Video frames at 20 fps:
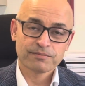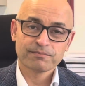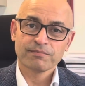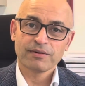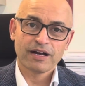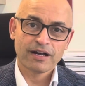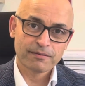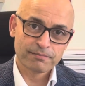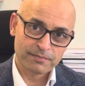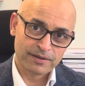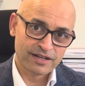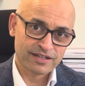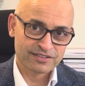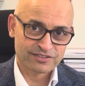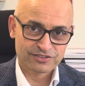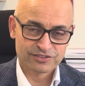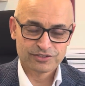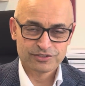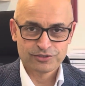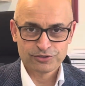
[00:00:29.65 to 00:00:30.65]
bypass
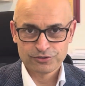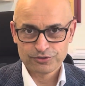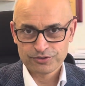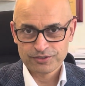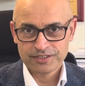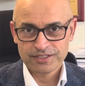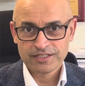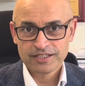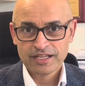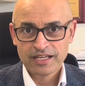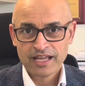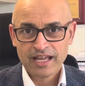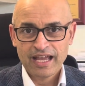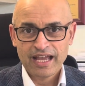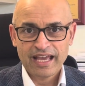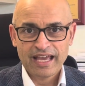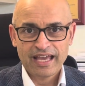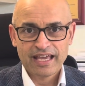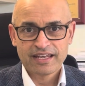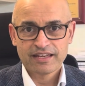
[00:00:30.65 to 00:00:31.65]
surgery
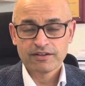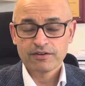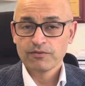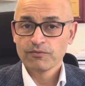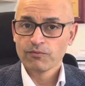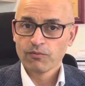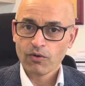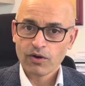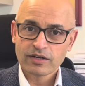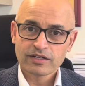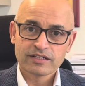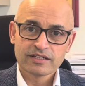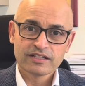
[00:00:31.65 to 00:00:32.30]
and what